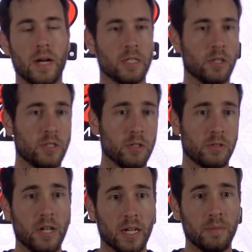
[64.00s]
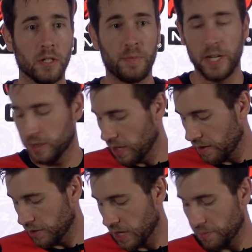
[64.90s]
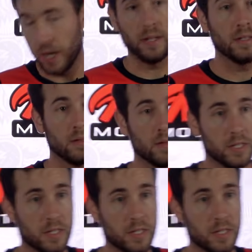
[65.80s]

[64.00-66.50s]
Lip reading: right, so since we're talking about spares, obviously I brought a